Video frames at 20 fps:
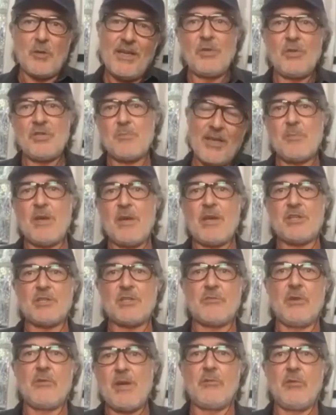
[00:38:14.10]
mishmash
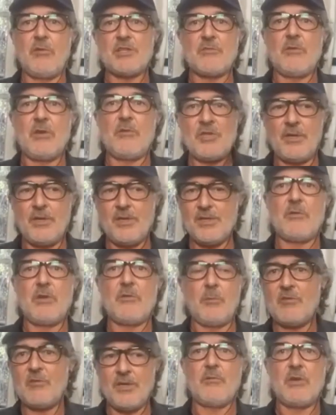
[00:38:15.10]
of everything, but it doesn't
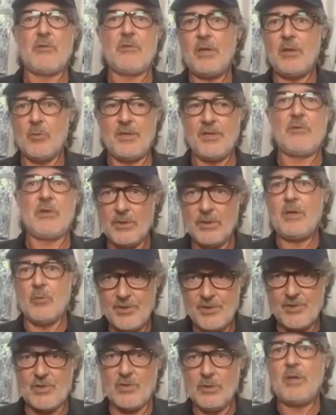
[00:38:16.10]
have to be yeah. a
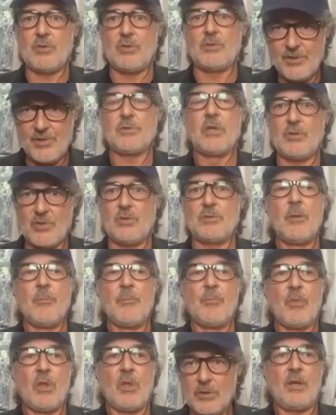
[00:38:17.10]
religious cult.
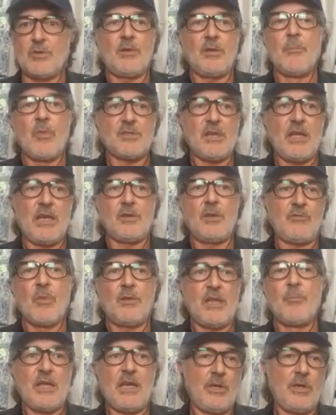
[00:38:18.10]
It doesn't have
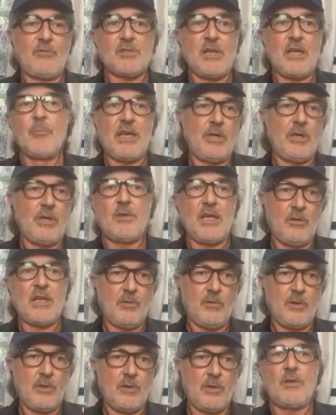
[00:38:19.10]
to be, you
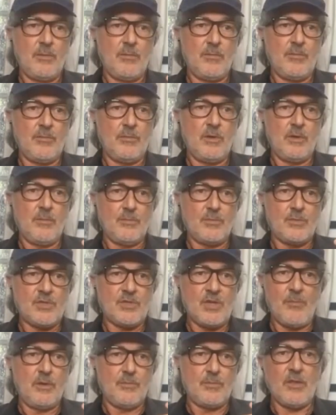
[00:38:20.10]
know, um,
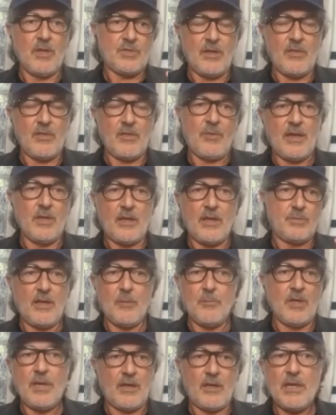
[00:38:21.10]
something like that. It,
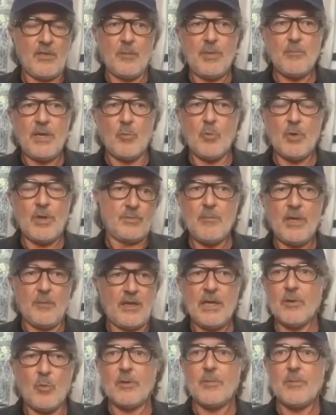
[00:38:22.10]
it can, it be, any it, whatever. It can be,